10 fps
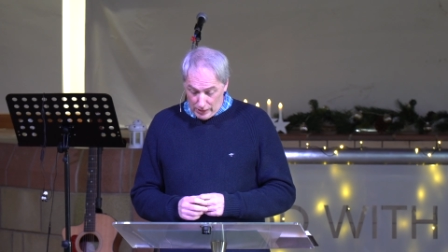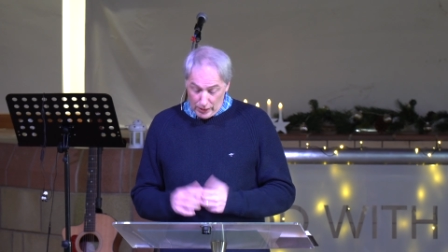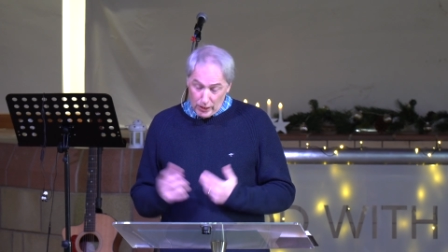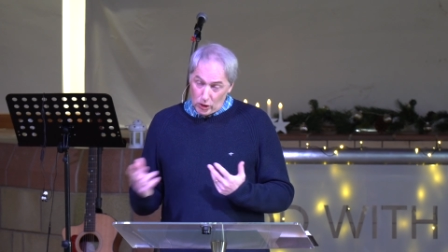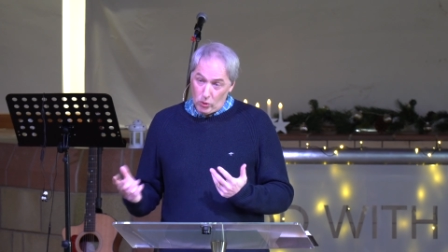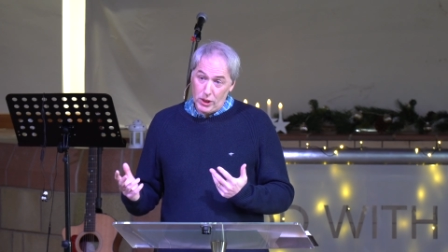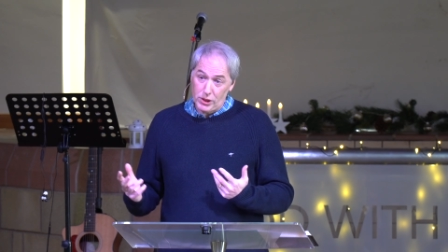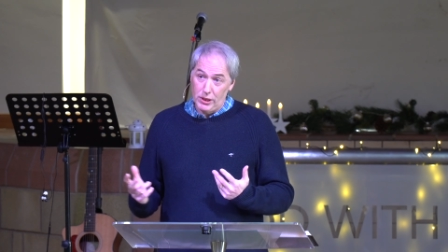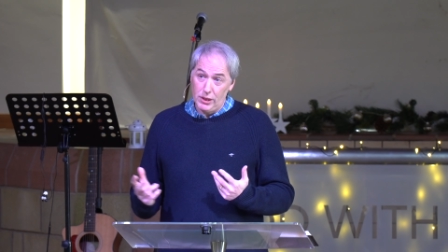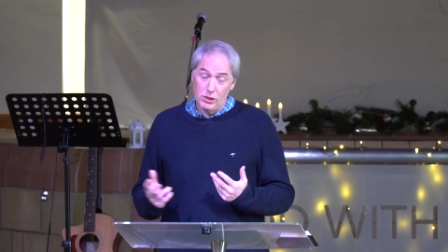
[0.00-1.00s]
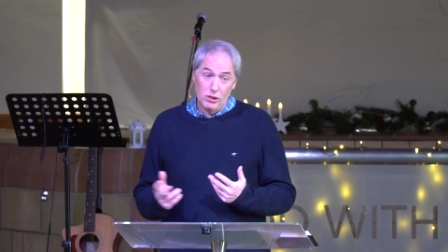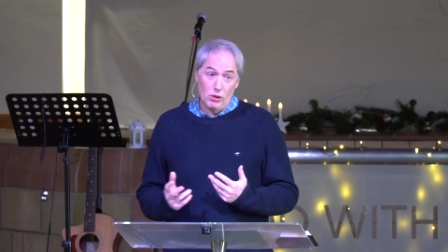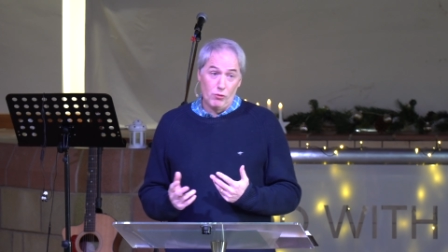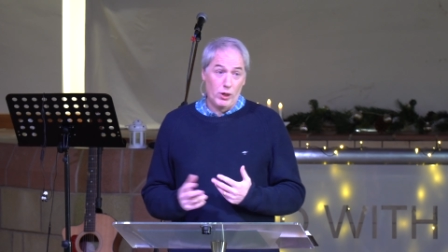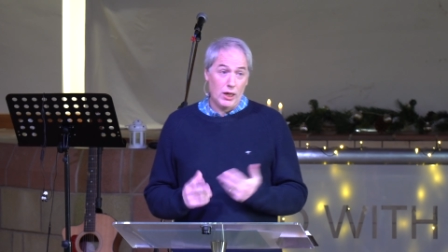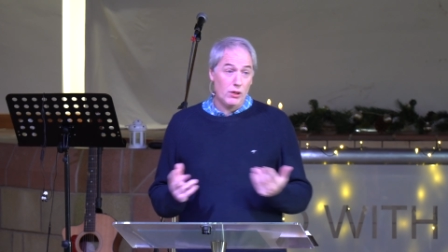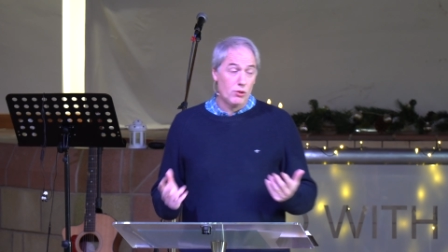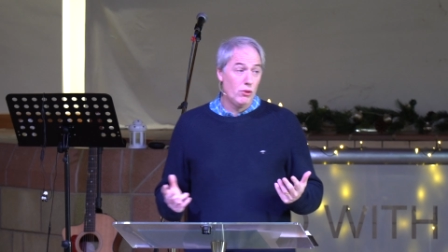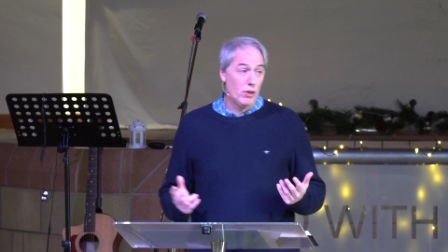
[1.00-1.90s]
I think the question is, you know, if we can't do